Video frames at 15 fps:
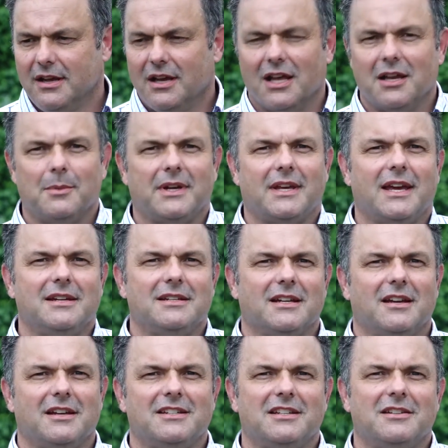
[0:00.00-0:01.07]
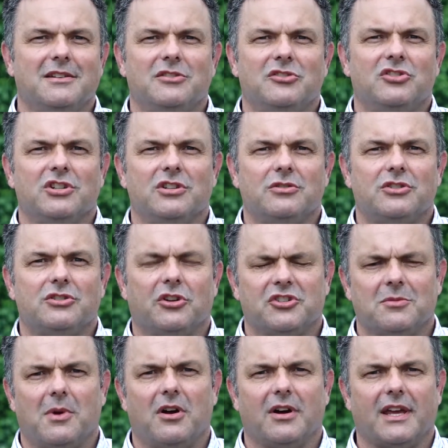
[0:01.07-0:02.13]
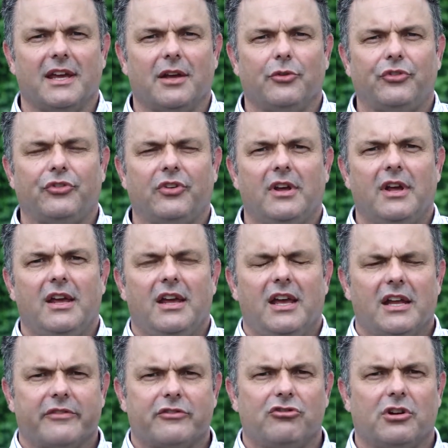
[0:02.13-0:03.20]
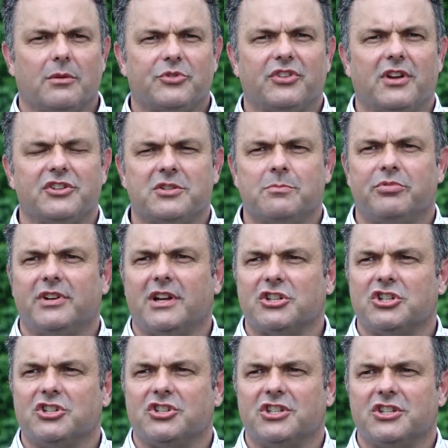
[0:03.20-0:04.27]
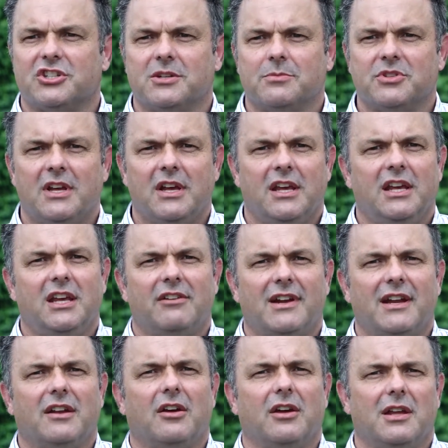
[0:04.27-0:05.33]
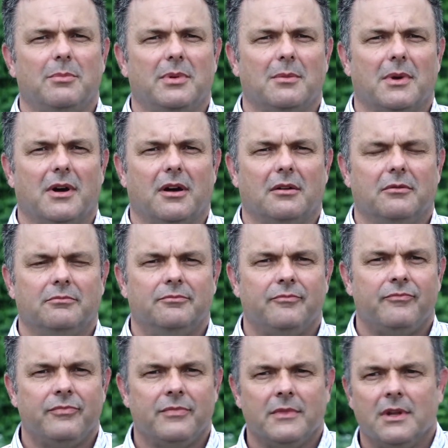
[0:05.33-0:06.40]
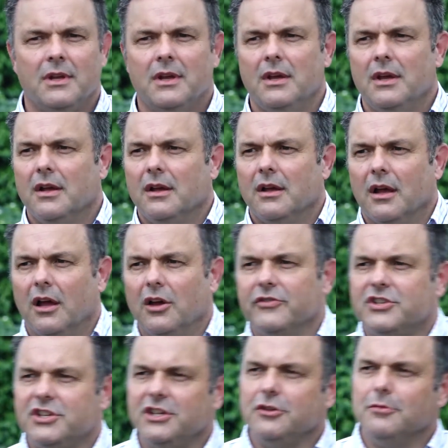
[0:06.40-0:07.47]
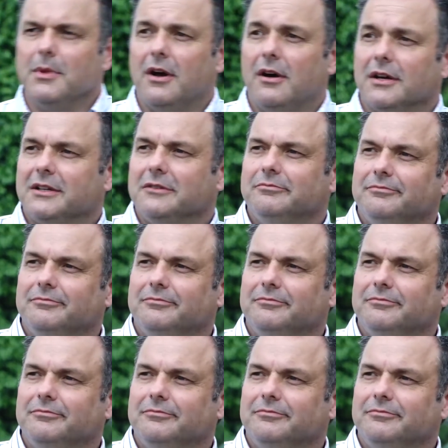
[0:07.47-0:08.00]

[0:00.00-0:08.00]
and I'm again delighted to introduce Dr. Mark Else, Head of Crop Science and Production Systems here at NIAB EMR. Over to you, Mark.